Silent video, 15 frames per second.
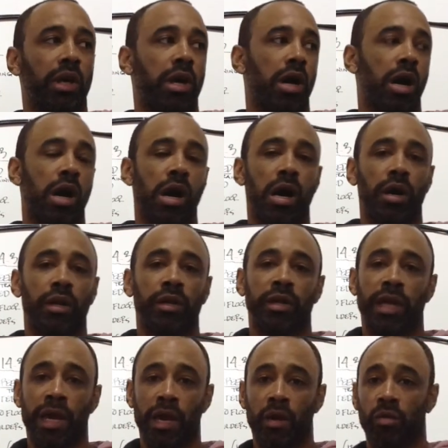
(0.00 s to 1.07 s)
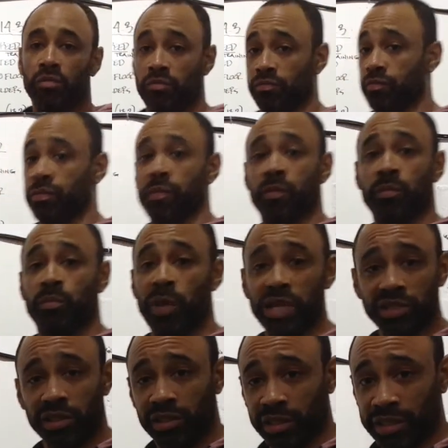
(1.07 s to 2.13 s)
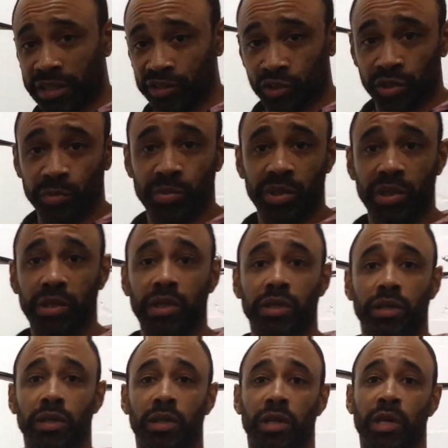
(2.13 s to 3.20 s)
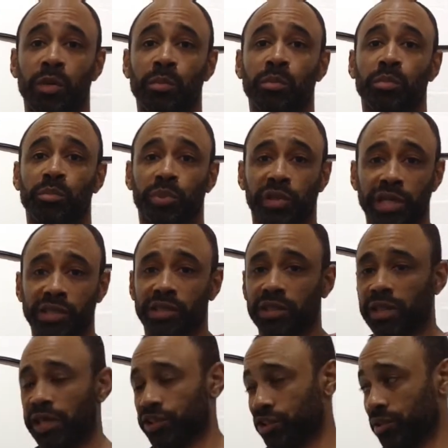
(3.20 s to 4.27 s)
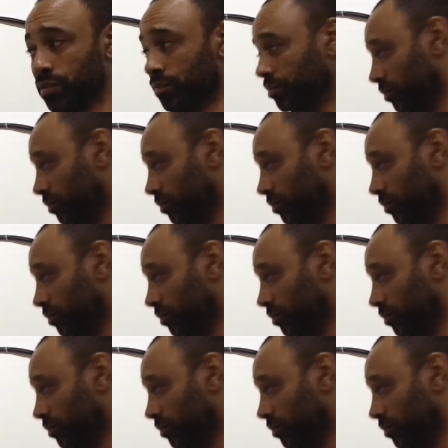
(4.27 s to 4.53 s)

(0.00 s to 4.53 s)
Now, basically, that's going to be in plate selection.